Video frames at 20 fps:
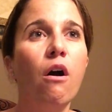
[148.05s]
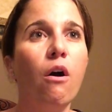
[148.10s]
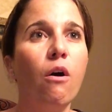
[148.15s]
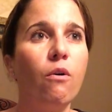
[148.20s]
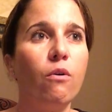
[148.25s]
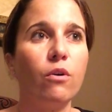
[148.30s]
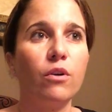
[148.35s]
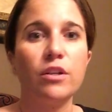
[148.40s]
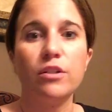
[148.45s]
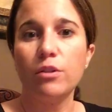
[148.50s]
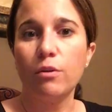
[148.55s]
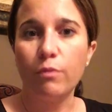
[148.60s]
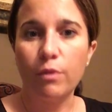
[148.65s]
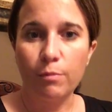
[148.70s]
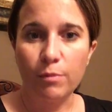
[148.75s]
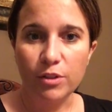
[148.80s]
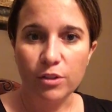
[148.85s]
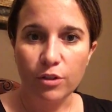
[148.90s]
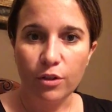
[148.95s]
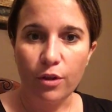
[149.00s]
or into
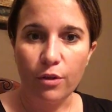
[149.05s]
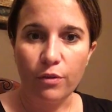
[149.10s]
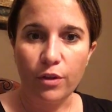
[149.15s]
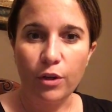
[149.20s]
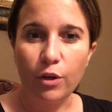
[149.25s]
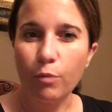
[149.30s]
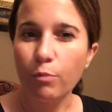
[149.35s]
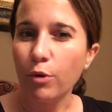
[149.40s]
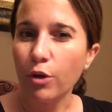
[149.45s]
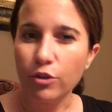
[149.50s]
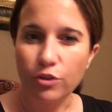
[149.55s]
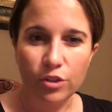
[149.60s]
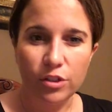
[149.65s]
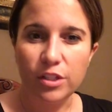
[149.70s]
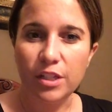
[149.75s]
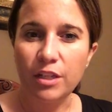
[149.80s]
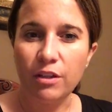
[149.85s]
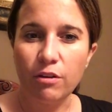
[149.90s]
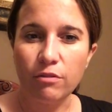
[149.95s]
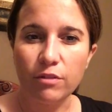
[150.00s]
women's clothing or
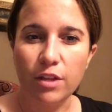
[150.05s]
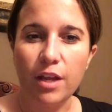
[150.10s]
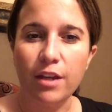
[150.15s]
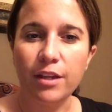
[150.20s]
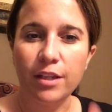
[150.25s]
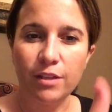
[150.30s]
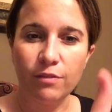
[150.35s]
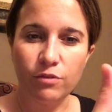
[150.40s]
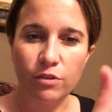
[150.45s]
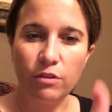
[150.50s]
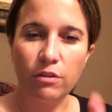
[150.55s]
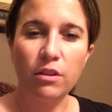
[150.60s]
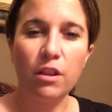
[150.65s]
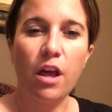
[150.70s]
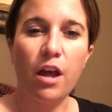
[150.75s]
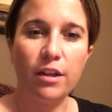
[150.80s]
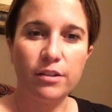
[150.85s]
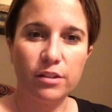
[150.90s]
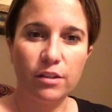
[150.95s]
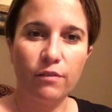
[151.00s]
purchasing online. It gives you
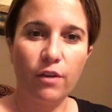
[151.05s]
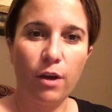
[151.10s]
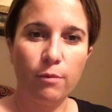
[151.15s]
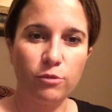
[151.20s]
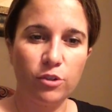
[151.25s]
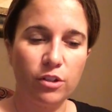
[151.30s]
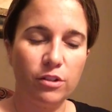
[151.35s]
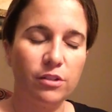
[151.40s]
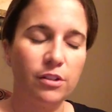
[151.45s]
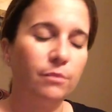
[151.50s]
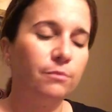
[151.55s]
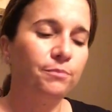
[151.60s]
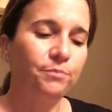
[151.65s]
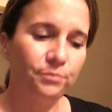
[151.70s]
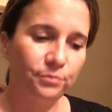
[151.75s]
lots of options.